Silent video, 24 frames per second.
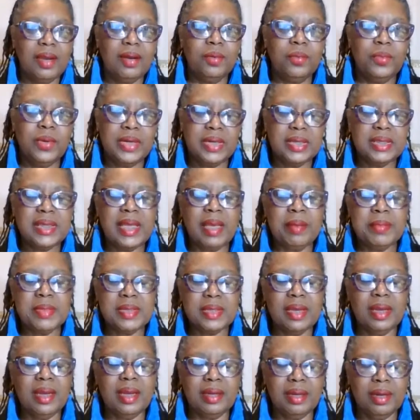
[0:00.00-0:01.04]
What does
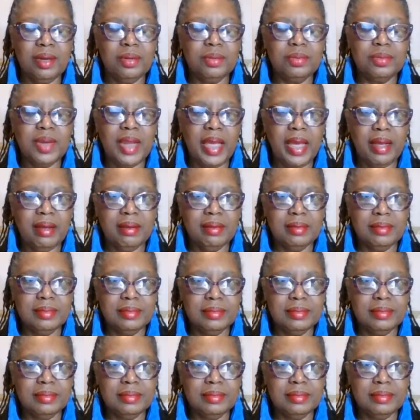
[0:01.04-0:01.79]
Amazon own now?